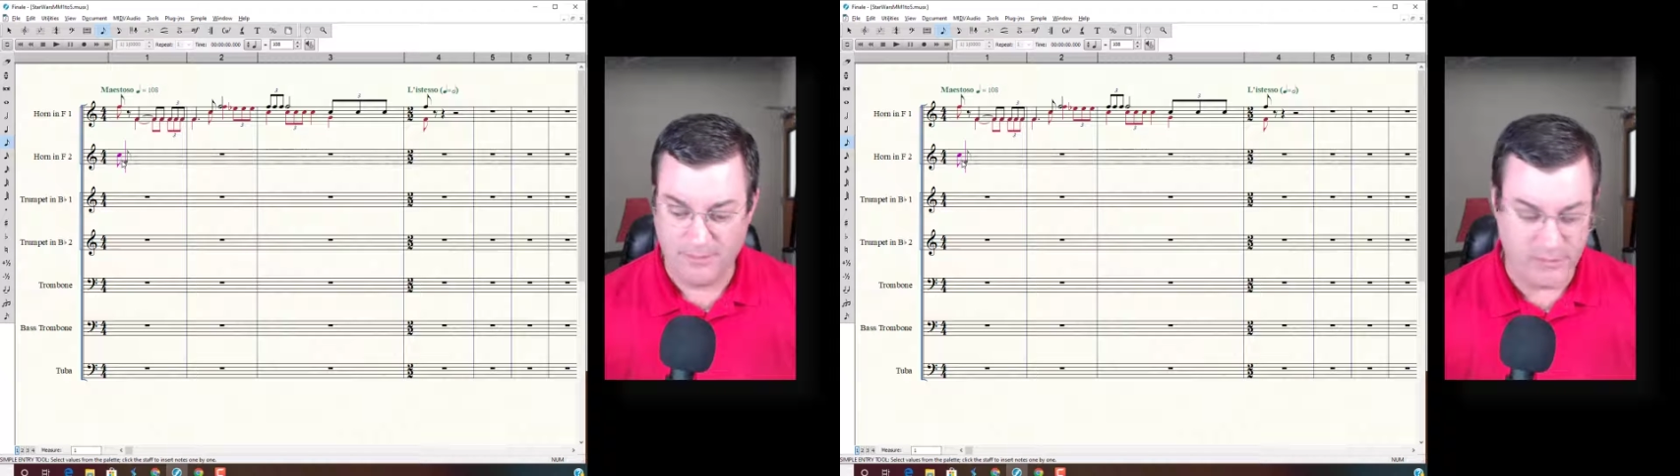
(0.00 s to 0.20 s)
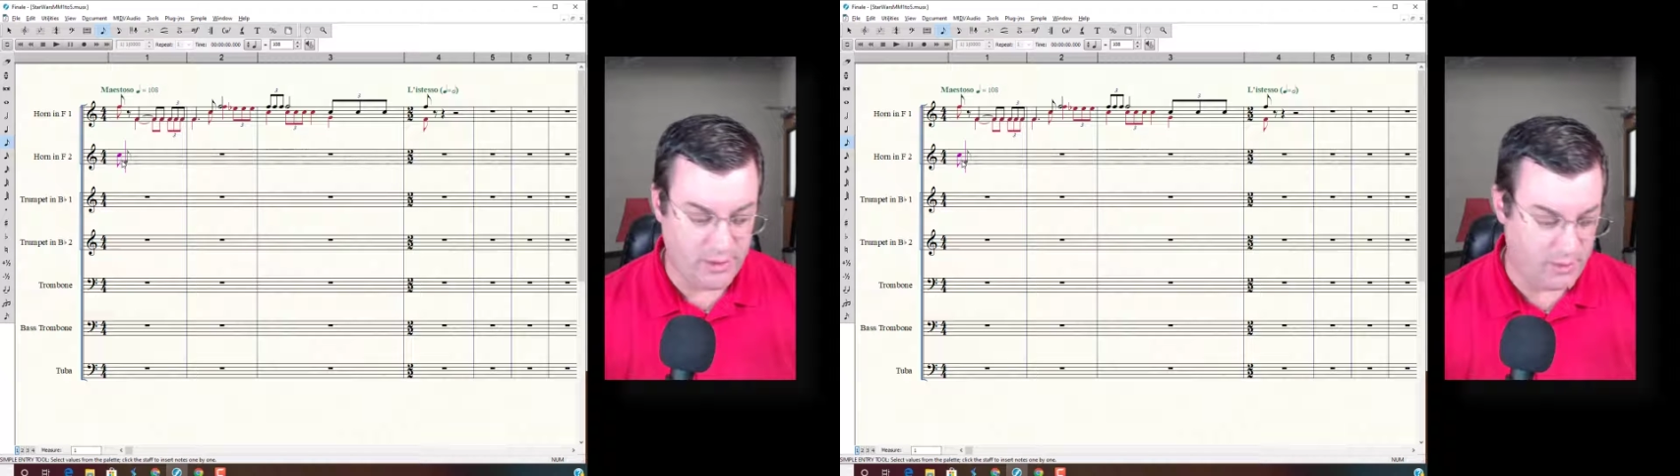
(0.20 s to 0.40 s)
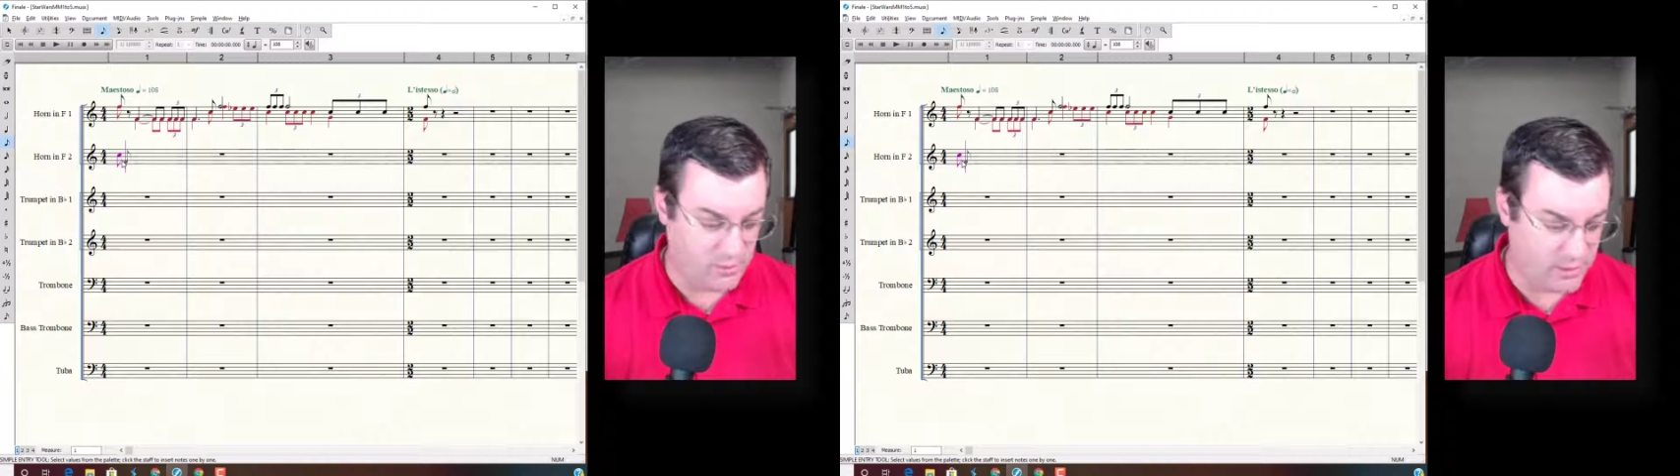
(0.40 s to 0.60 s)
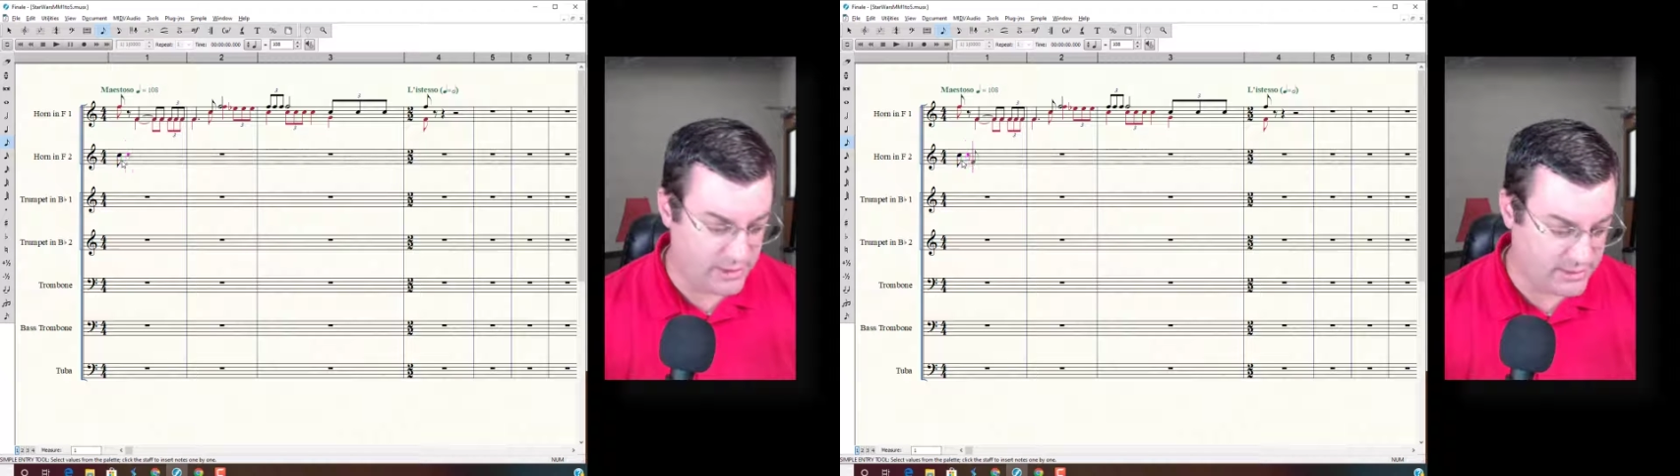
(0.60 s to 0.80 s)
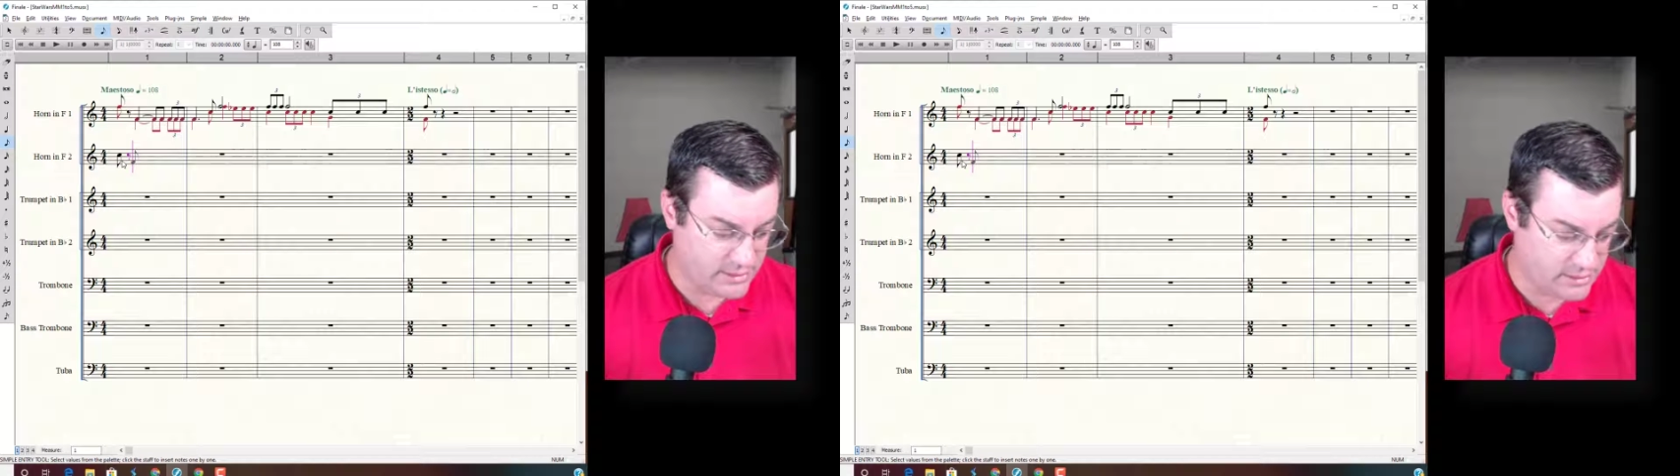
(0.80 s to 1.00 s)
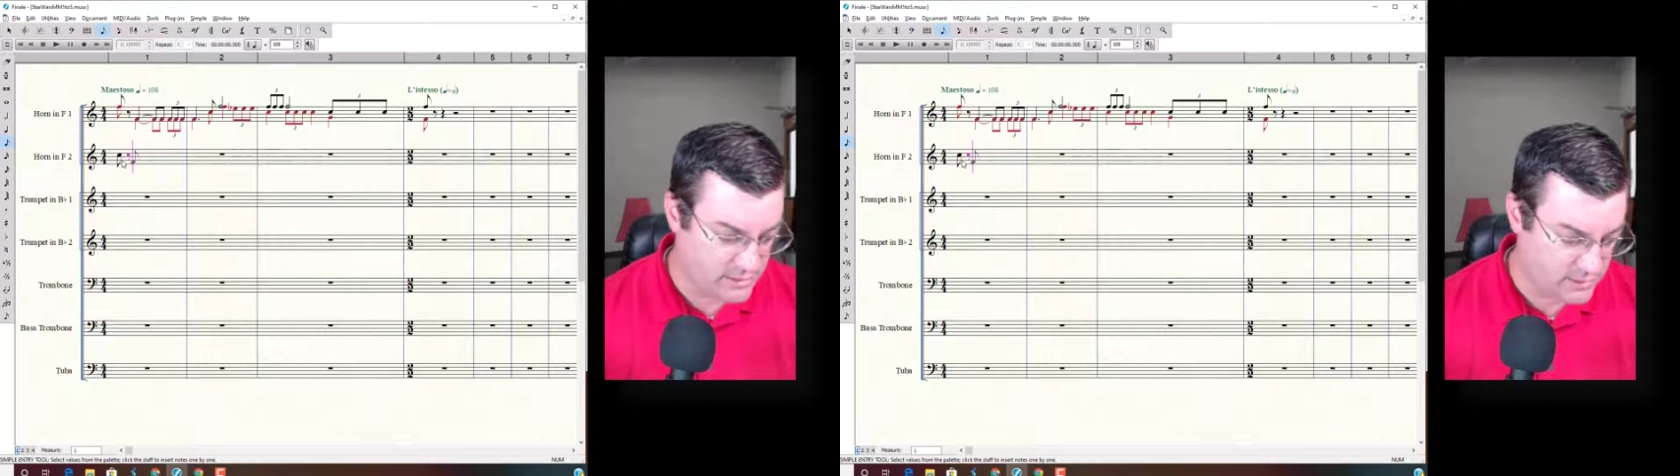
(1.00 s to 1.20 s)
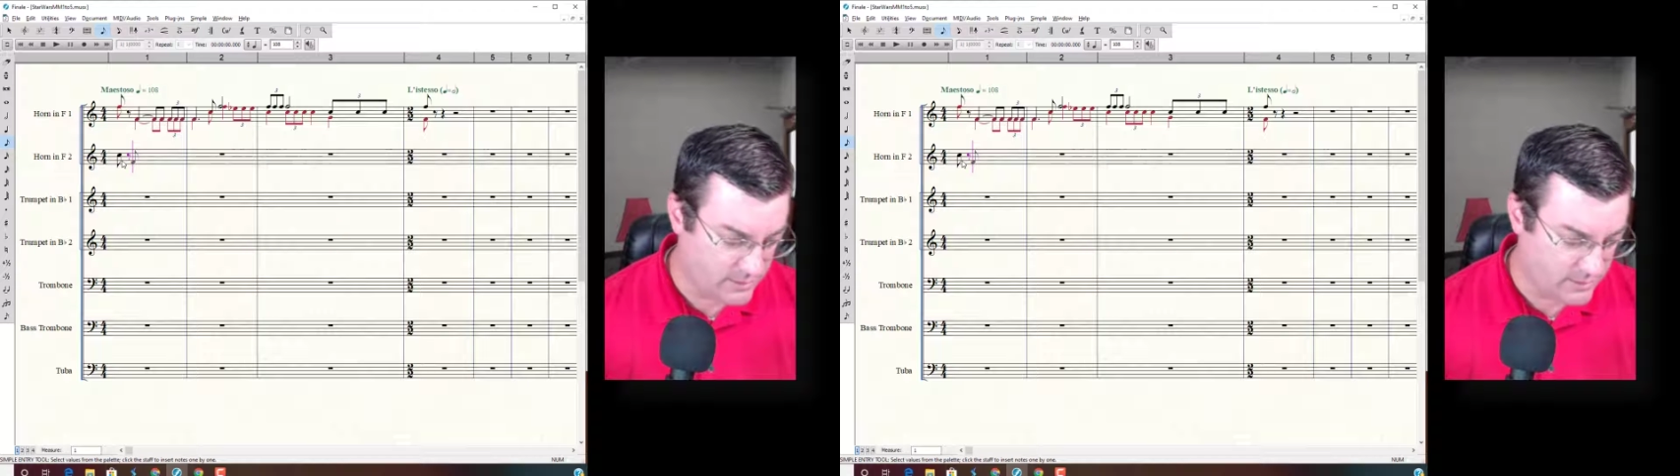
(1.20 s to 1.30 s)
and a rest,